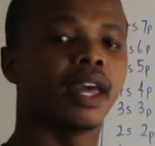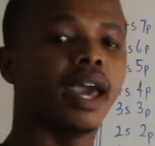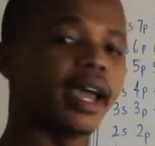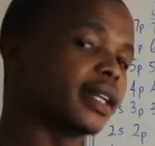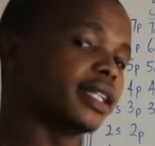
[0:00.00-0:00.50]

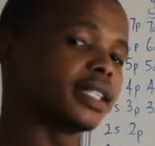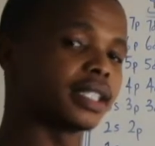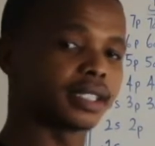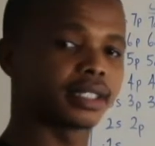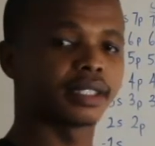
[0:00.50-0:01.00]

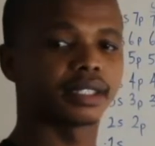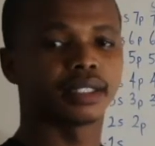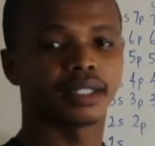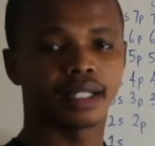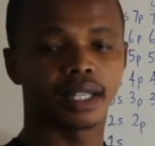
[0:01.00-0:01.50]
energies
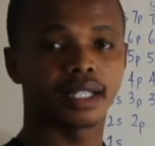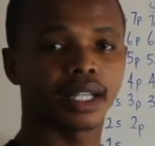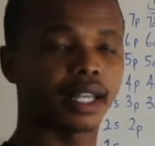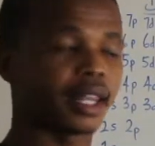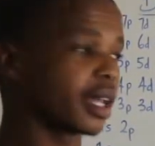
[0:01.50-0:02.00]
that
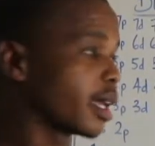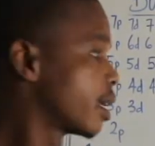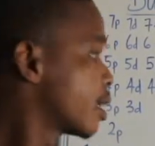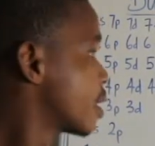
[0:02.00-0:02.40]
are there.